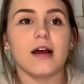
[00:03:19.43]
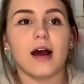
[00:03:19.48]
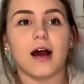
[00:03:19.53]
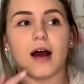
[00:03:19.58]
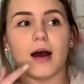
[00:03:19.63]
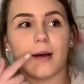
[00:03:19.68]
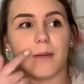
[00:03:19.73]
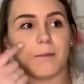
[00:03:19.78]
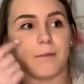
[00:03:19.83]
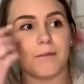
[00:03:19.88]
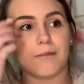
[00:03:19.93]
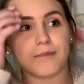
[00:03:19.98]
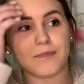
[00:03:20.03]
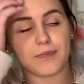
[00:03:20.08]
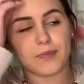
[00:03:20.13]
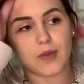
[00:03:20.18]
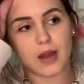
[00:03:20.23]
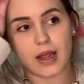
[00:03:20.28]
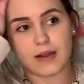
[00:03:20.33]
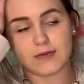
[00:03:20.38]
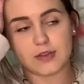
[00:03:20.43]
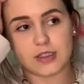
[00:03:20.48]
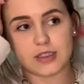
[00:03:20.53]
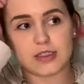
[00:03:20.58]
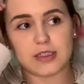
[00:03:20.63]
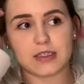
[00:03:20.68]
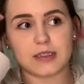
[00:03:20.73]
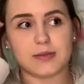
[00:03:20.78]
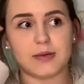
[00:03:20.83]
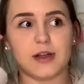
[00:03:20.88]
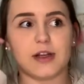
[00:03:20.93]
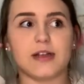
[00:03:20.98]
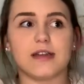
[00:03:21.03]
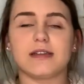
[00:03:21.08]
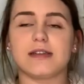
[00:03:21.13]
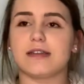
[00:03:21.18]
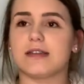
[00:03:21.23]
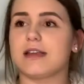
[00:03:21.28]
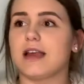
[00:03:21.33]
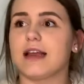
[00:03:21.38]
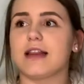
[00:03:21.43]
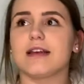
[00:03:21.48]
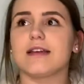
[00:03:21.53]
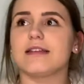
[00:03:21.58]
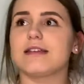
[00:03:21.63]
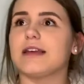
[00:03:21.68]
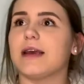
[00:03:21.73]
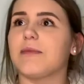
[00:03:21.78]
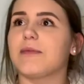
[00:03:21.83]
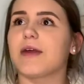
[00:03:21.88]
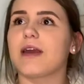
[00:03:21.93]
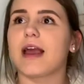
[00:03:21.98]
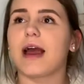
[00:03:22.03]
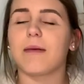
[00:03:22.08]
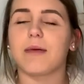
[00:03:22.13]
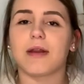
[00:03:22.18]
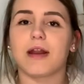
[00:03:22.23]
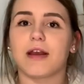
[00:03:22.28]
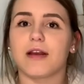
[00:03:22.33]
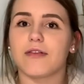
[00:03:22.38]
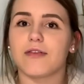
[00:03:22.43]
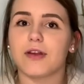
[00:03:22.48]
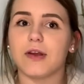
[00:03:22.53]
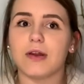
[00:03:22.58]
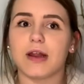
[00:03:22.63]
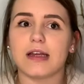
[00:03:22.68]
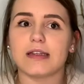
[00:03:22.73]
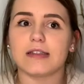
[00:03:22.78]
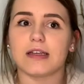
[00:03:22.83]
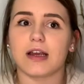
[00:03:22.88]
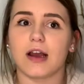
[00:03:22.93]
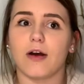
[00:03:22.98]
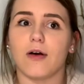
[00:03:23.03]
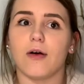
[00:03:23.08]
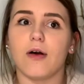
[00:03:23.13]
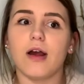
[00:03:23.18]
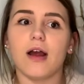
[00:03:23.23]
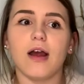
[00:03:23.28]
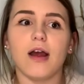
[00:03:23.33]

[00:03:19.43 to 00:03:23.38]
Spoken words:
I've just experienced like this same thing happening a few days ago.